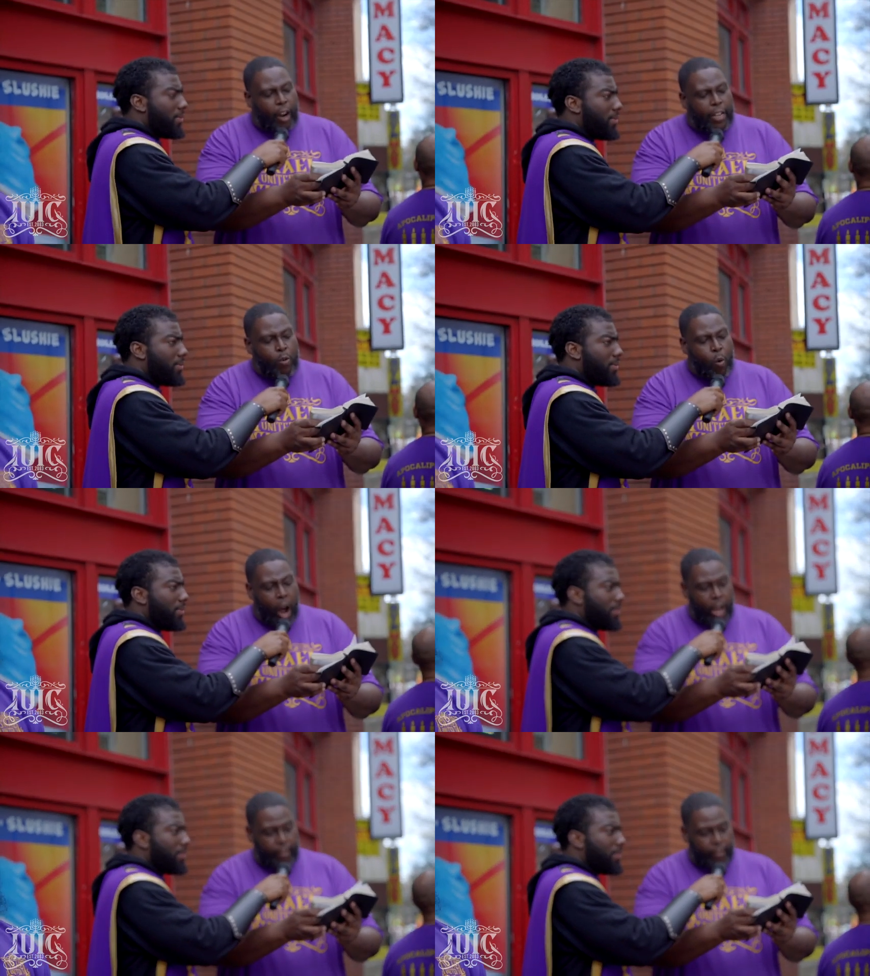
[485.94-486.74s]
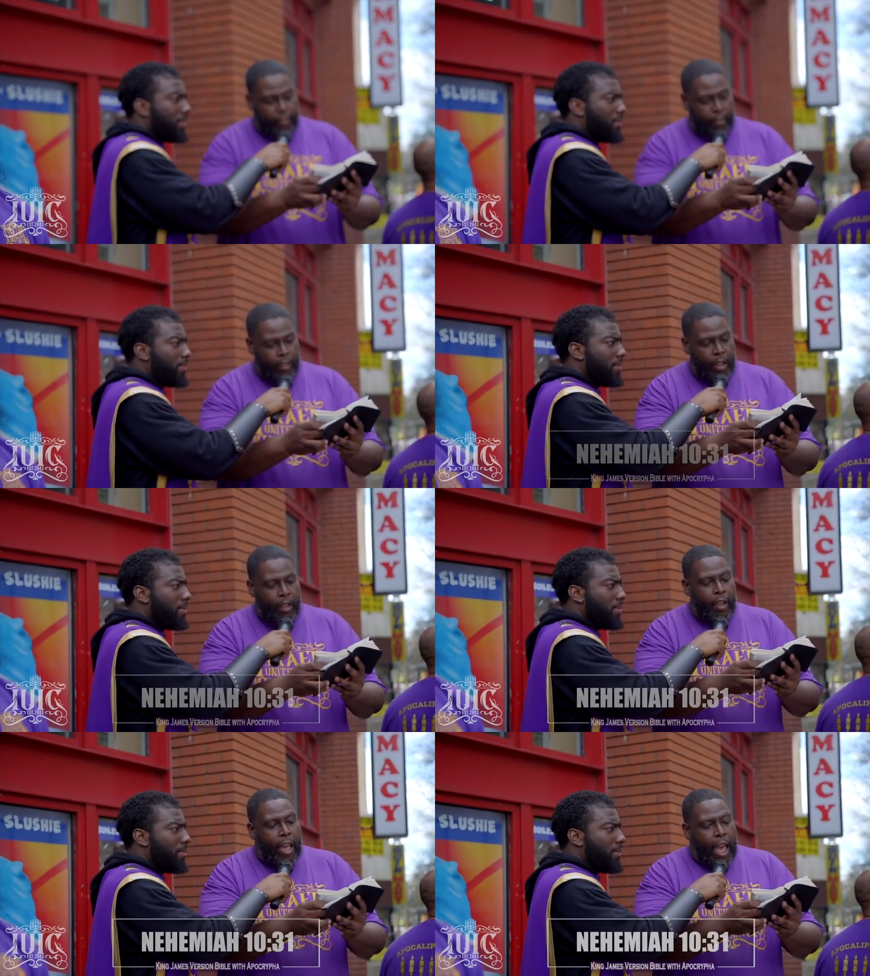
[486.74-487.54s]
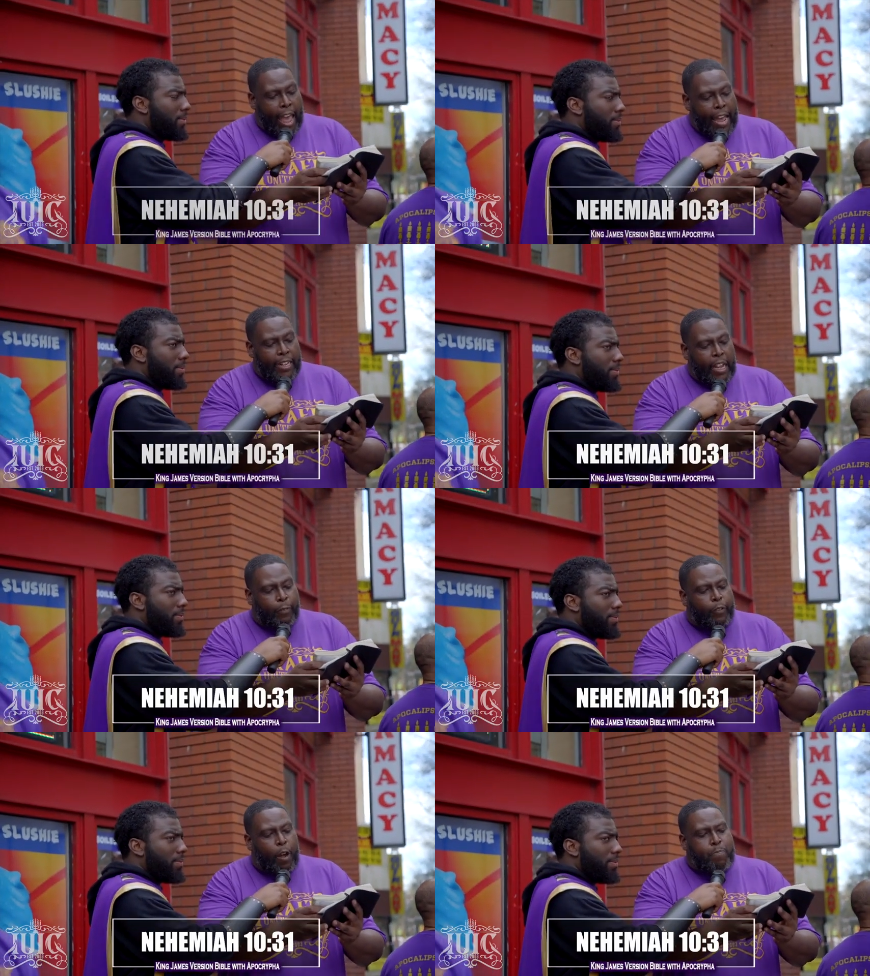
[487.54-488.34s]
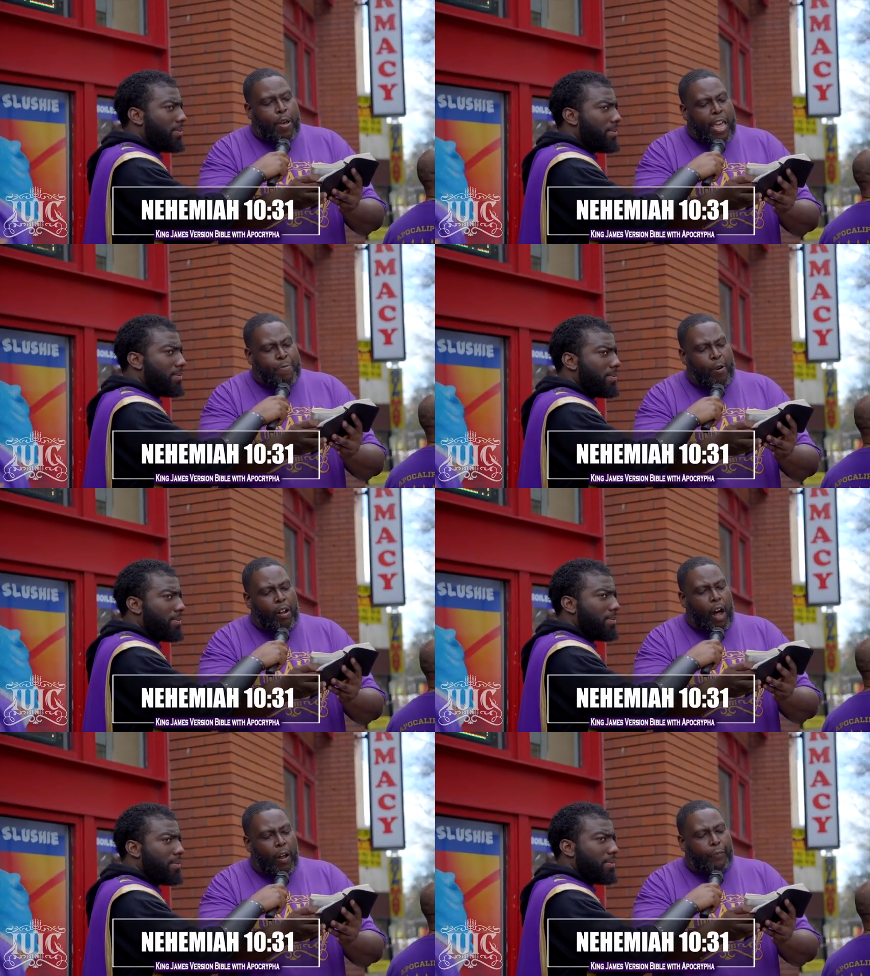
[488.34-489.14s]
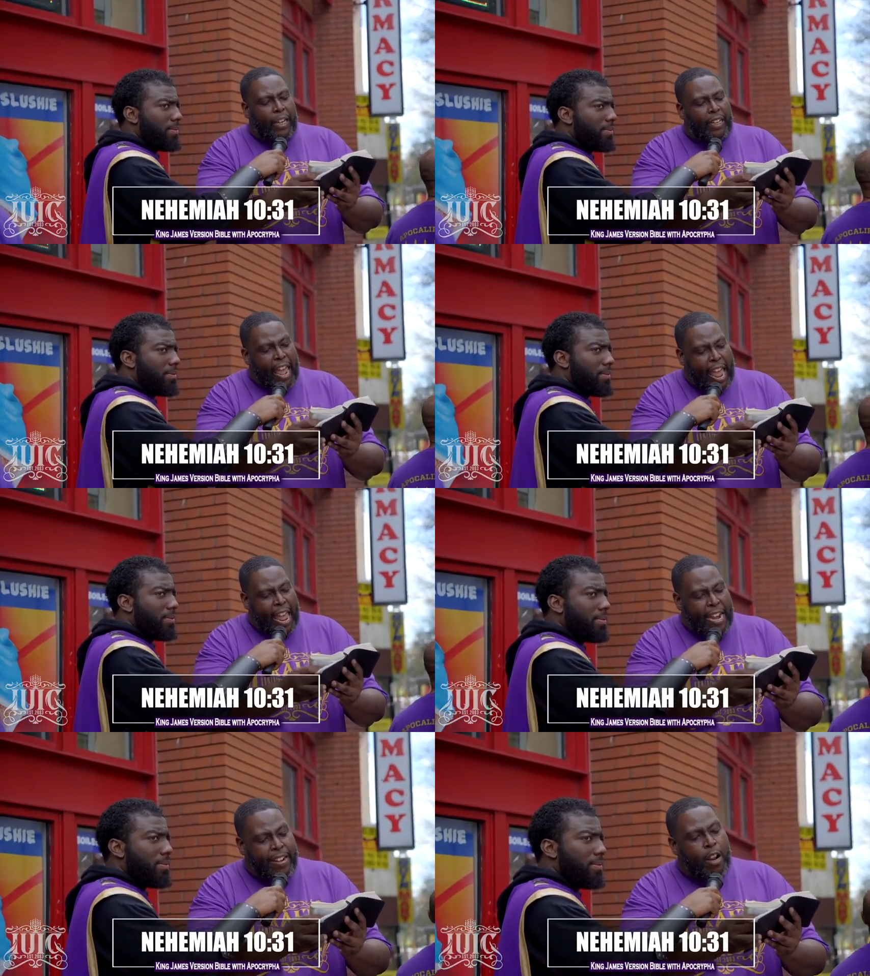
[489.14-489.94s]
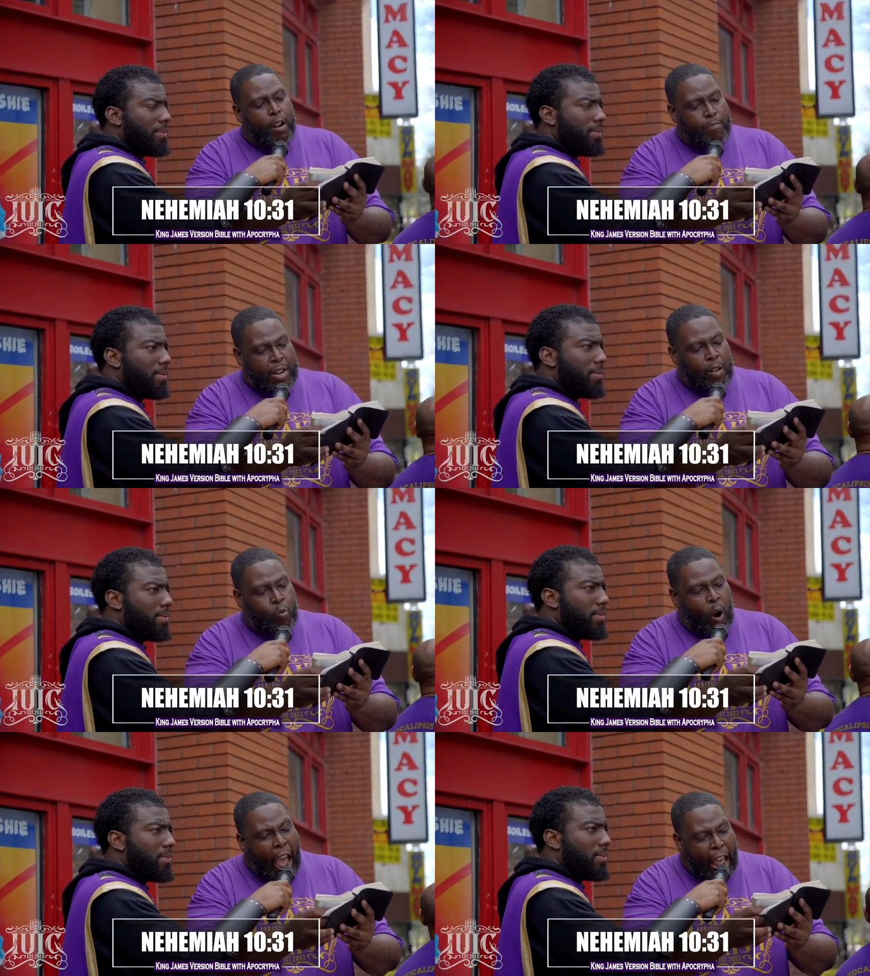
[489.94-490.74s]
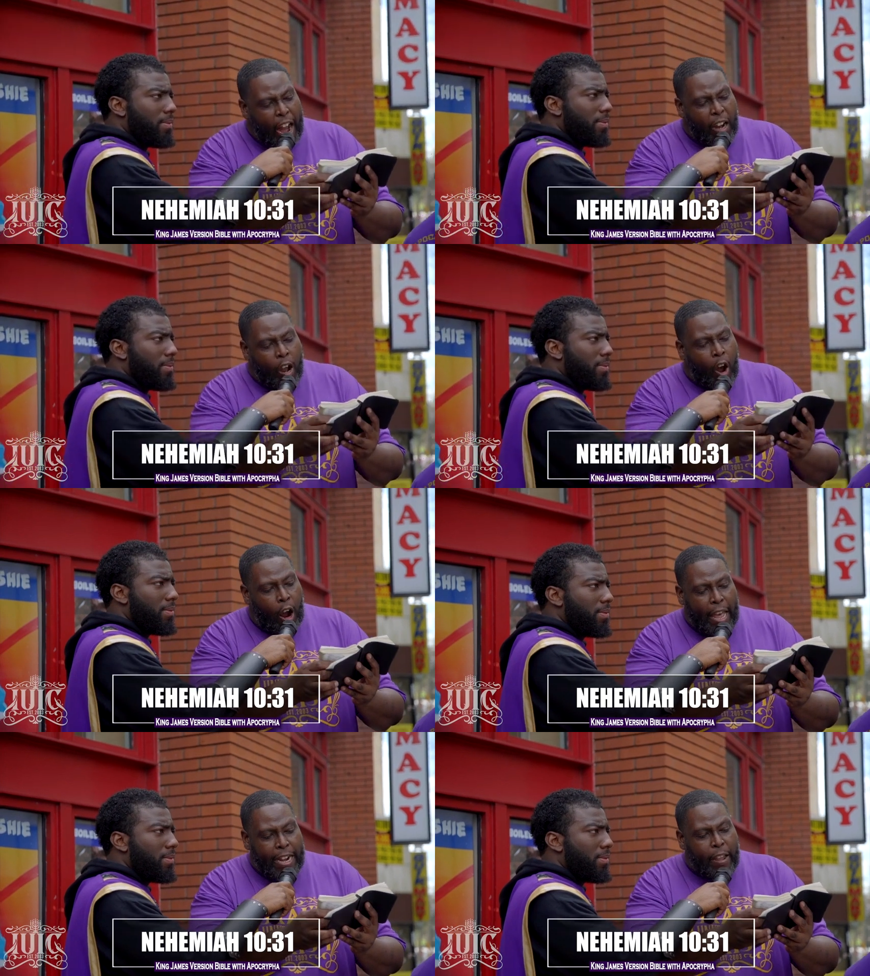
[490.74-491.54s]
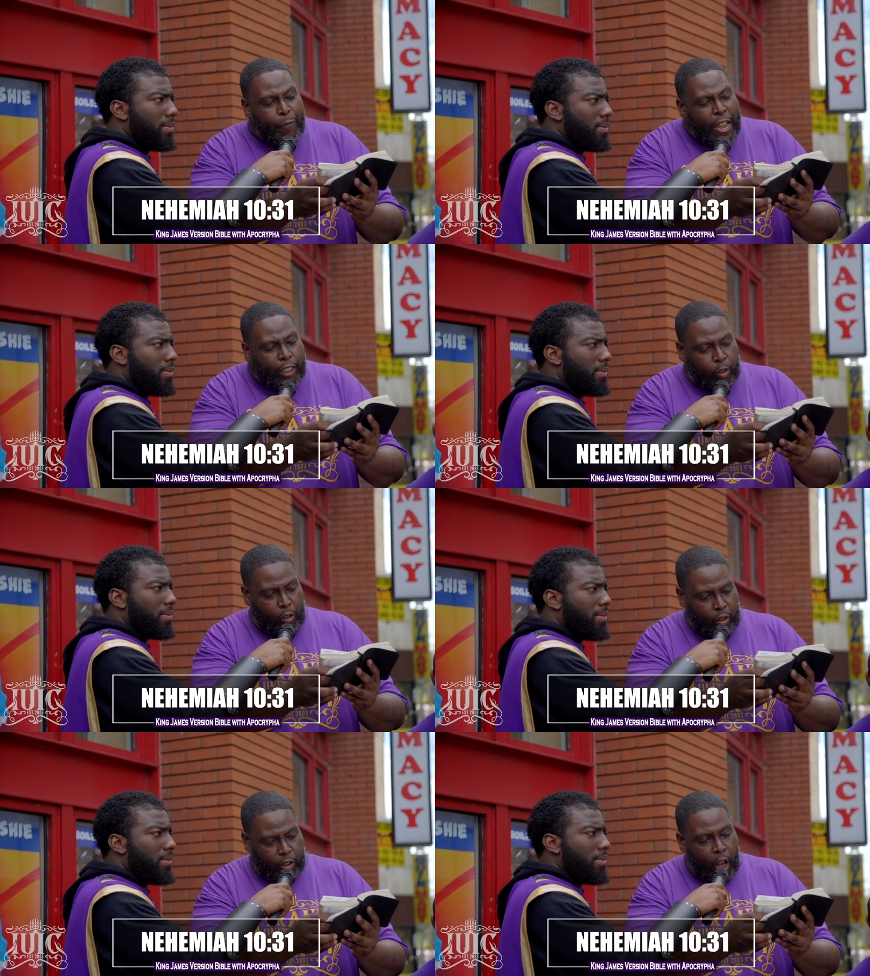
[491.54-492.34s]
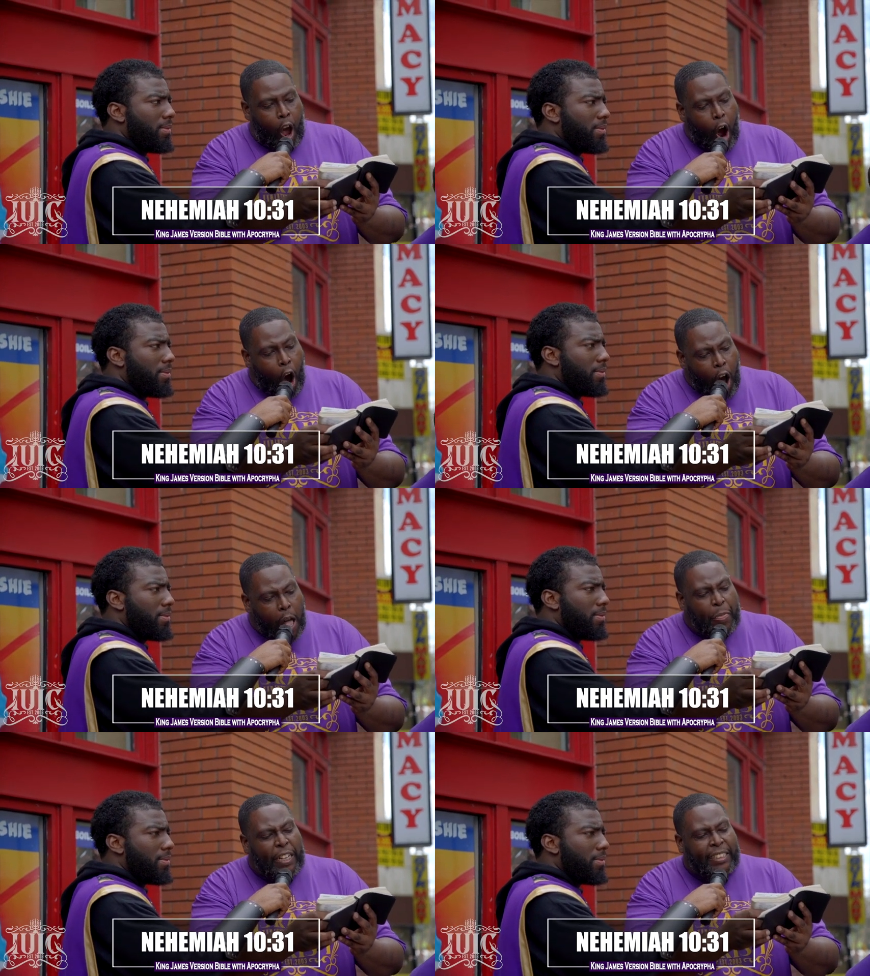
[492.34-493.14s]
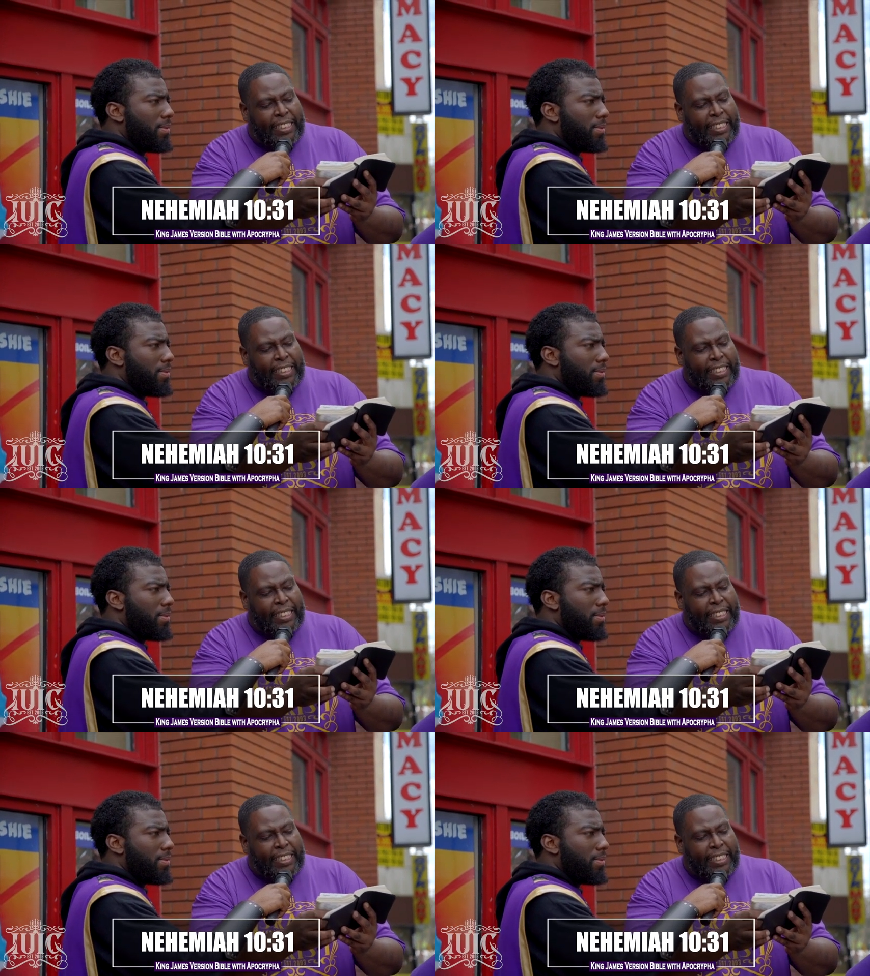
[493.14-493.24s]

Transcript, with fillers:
Speaker 1: thirty-one. Bring it out. And if the people of the land bring ware or any victuals on the